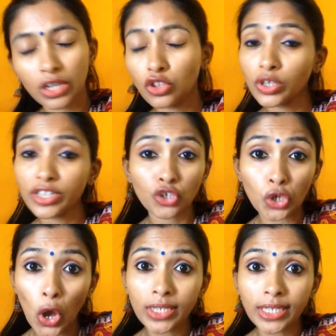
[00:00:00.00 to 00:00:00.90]
So it's
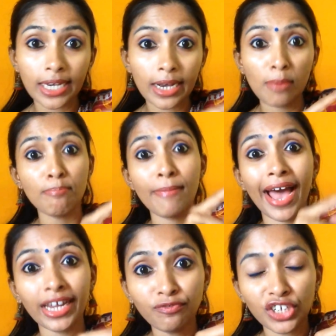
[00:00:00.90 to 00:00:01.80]
not a
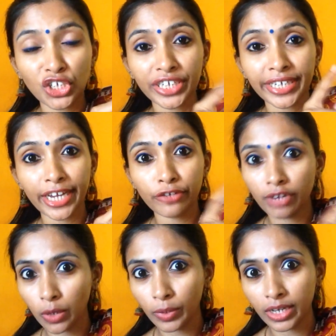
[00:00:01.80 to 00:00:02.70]
matte finishing kind of
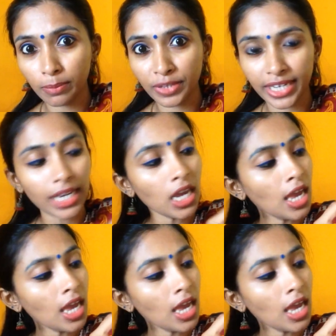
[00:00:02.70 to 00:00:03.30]
liquid lipstick,